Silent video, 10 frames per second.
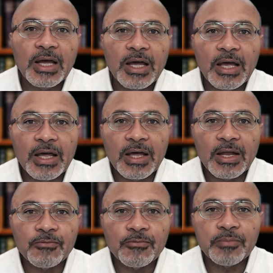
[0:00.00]

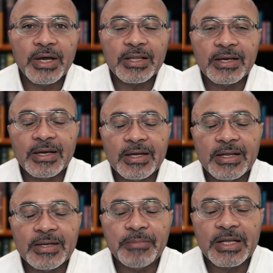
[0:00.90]
and we
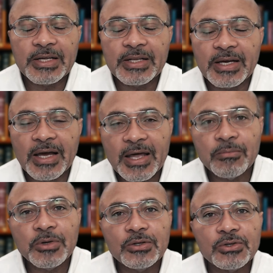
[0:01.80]
petted the
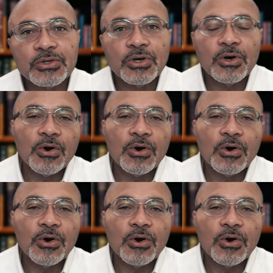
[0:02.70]
animals,